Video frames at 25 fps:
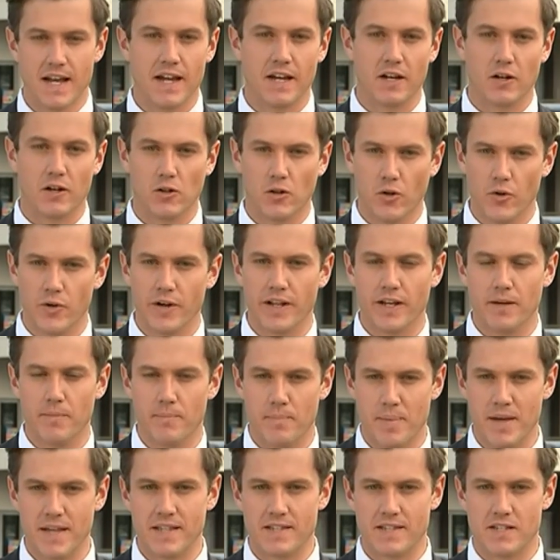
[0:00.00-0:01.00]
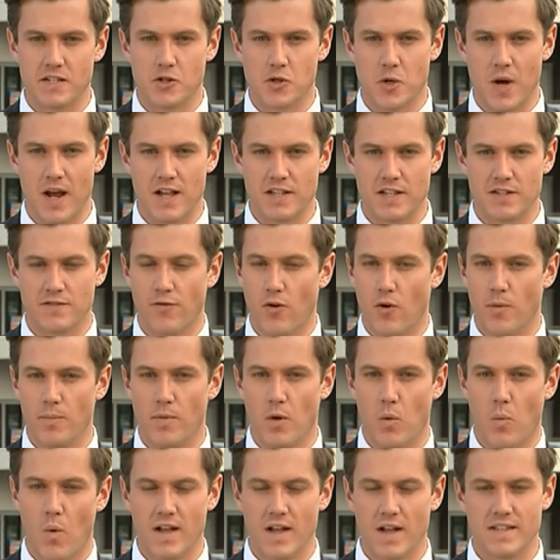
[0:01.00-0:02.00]
including a bid to transform
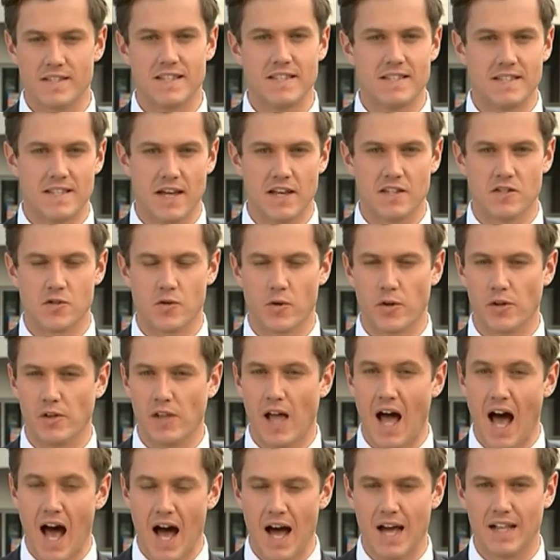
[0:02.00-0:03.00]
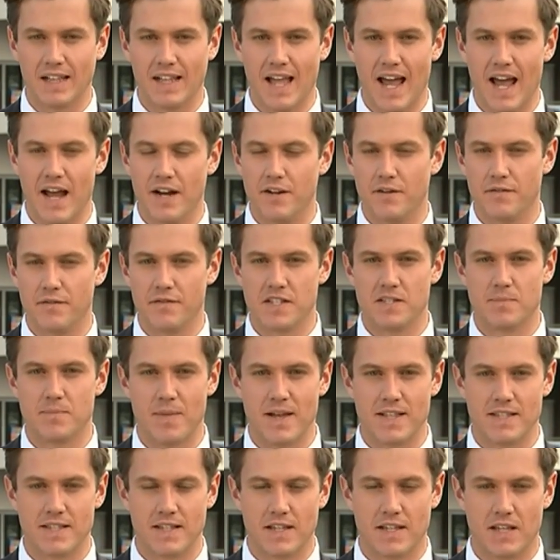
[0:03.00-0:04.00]
the once industrial heartland of the
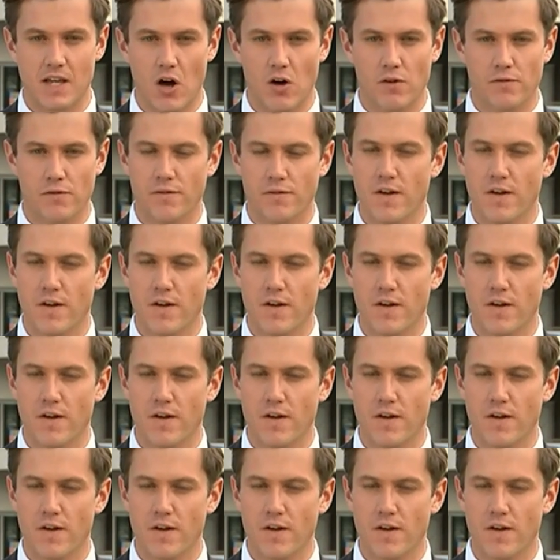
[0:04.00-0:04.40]
Spencer Gulf